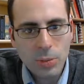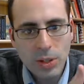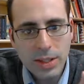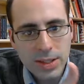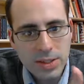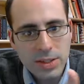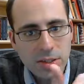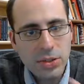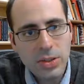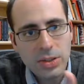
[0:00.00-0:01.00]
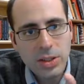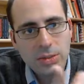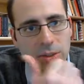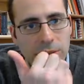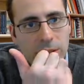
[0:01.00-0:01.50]
One, this is a 200
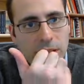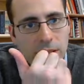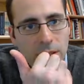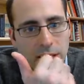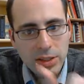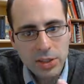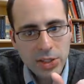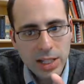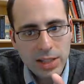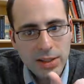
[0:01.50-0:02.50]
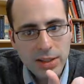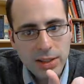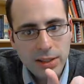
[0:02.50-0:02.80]
level English class,